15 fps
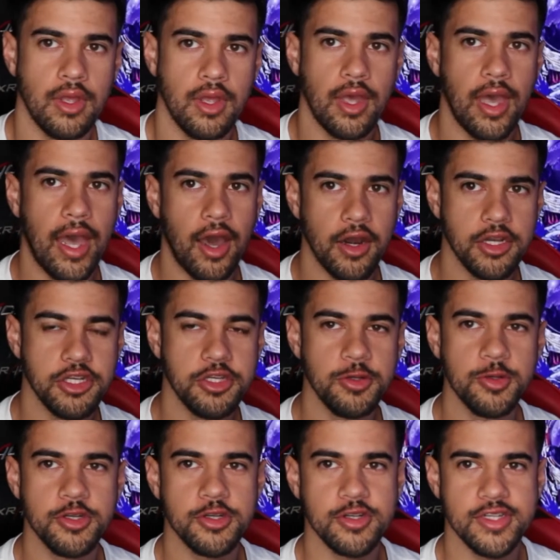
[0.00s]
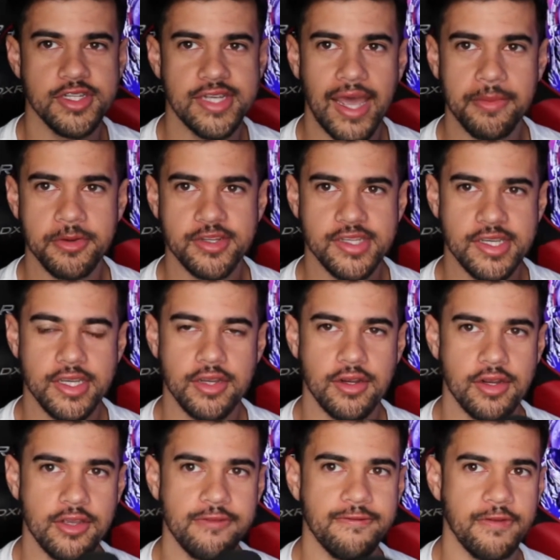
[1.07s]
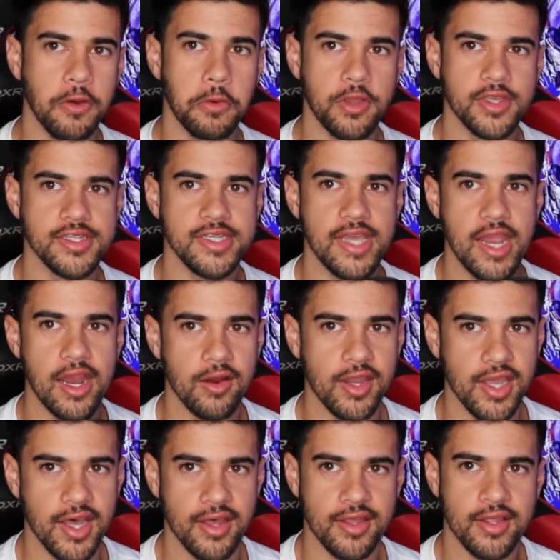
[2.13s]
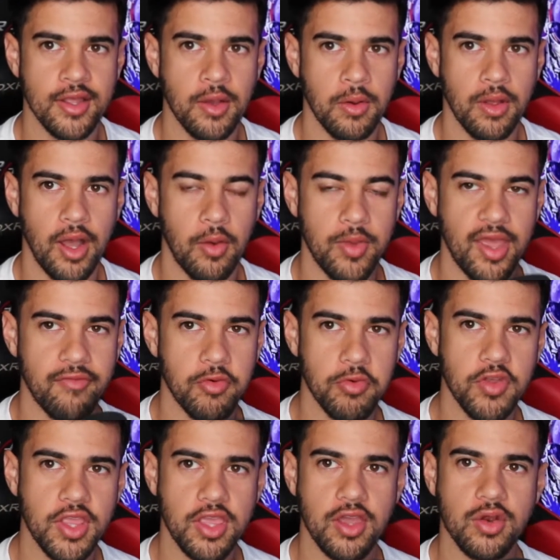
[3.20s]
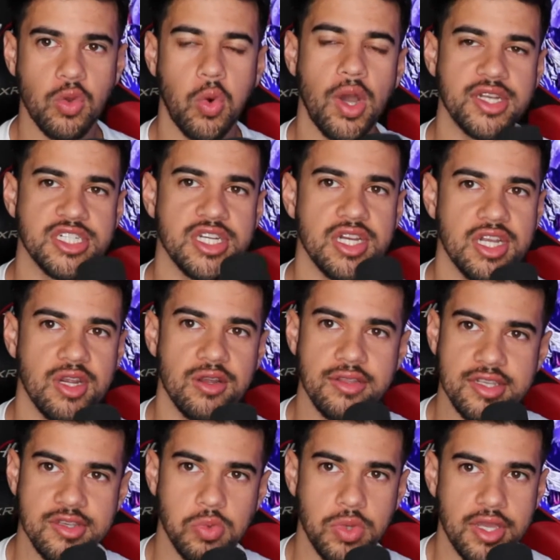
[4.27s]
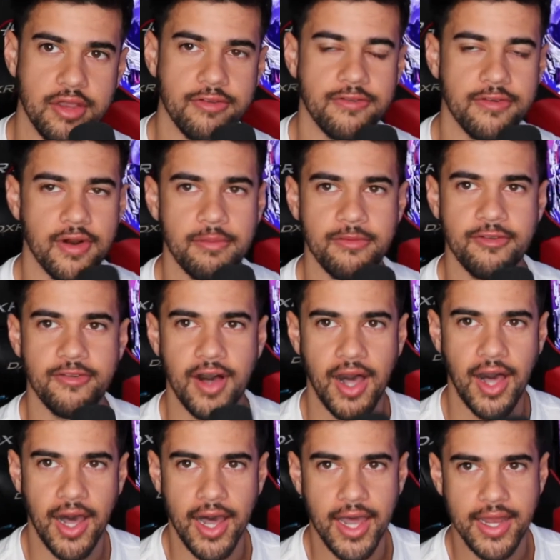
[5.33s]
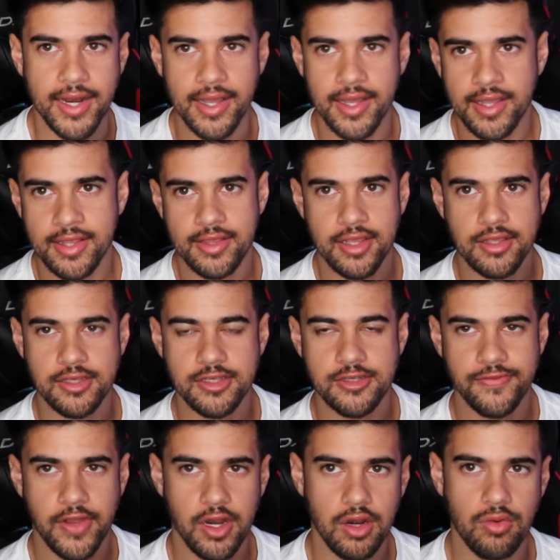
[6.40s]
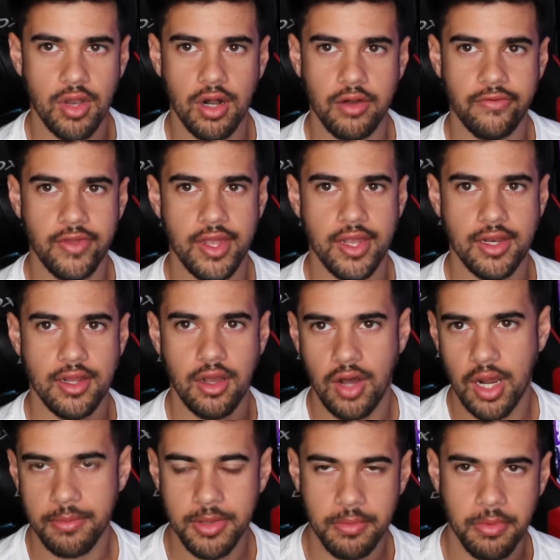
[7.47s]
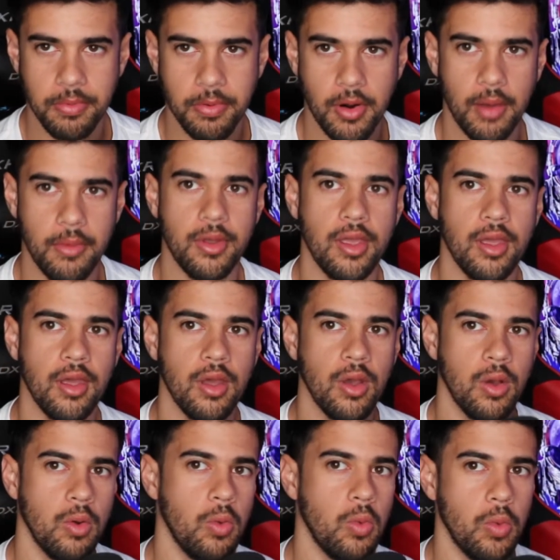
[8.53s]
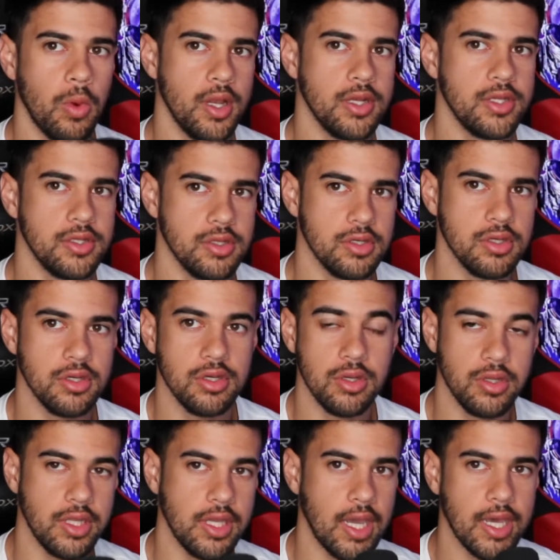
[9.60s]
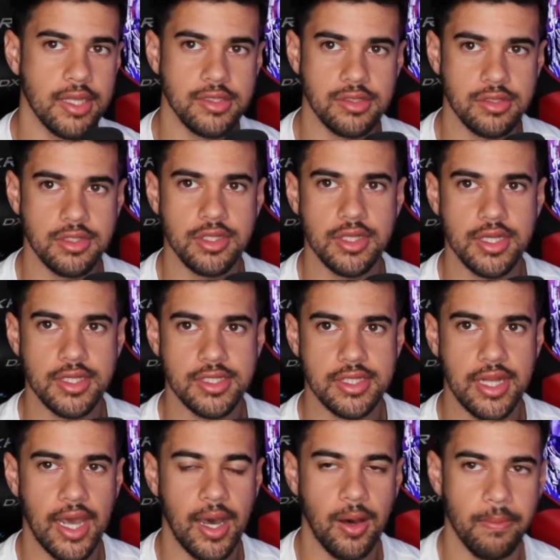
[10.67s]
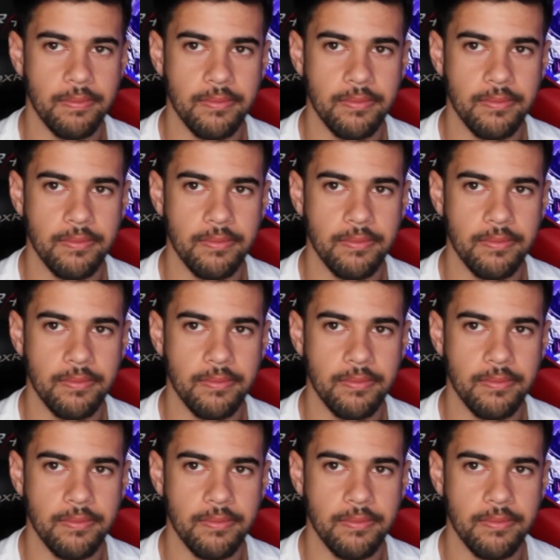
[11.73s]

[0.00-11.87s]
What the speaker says: How to choose your cybersecurity focus area. Now, we have a really good question here this week from Fahad. I think this is very relevant. A lot of people probably want to know the answer to this. Now,